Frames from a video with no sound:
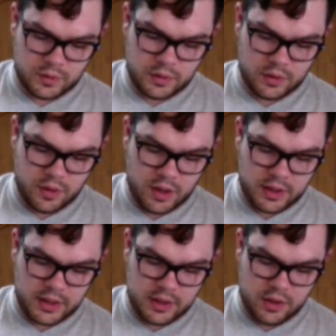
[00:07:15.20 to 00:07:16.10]
It's not
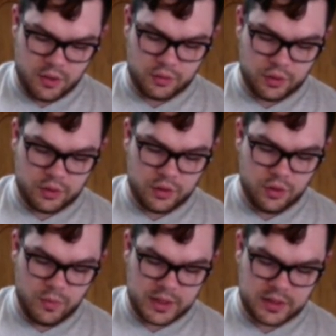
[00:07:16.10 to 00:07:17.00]
going to go
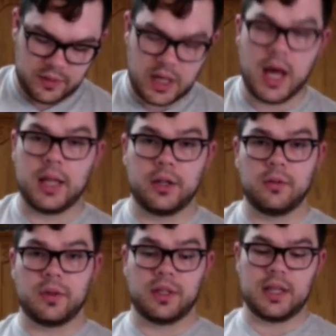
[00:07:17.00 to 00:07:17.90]
too much of a color
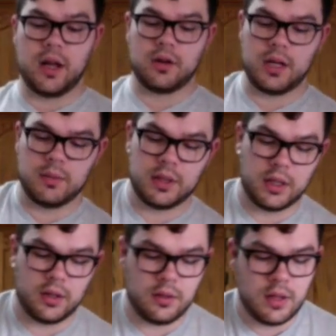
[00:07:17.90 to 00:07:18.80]
with the sour cream in
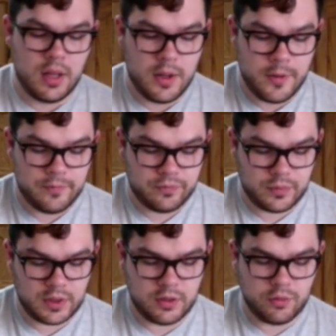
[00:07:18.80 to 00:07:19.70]
there.
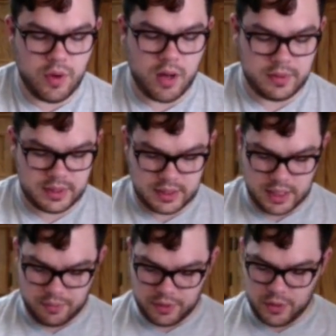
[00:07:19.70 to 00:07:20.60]
It'll probably stay
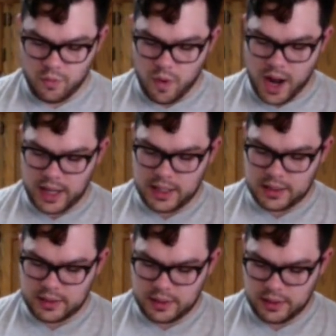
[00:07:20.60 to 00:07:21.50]
pretty
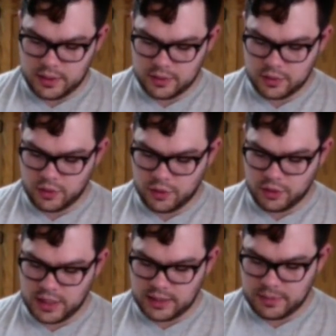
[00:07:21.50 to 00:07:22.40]
white, so you're
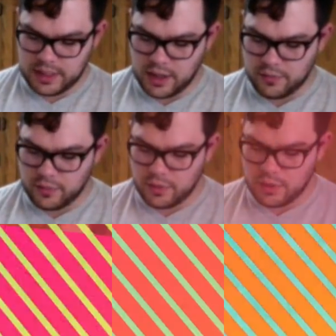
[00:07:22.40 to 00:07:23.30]
going to have to be careful.
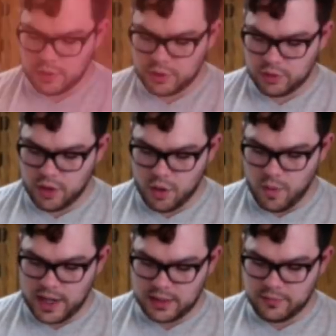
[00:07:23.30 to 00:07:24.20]
Make sure you're not
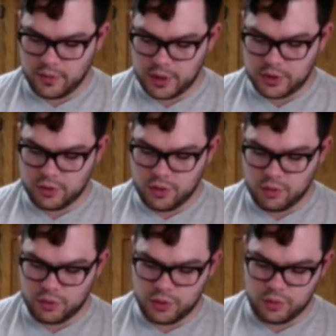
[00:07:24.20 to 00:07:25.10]
waiting for it to
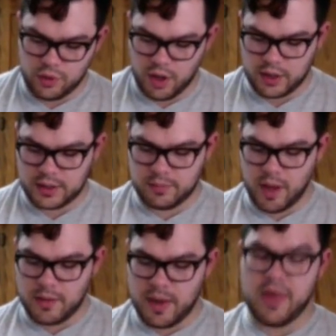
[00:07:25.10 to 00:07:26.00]
go too dark, because
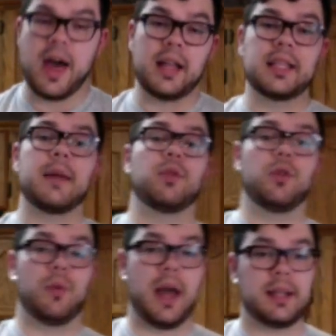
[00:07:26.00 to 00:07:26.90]
probably by that time it
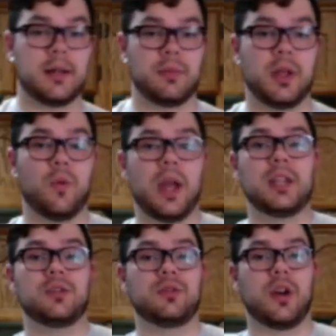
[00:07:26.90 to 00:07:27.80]
will end up being way
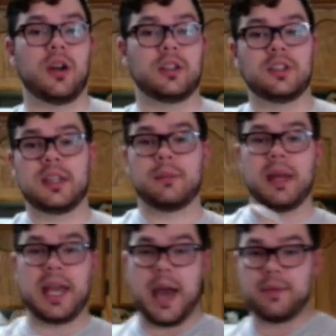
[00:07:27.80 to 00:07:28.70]
too dark, just like my
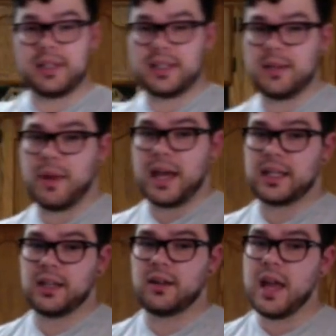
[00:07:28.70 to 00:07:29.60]
cabinets in the back
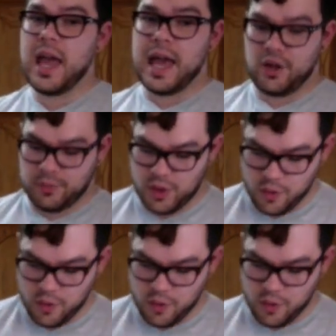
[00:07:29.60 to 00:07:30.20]
here, and it'll be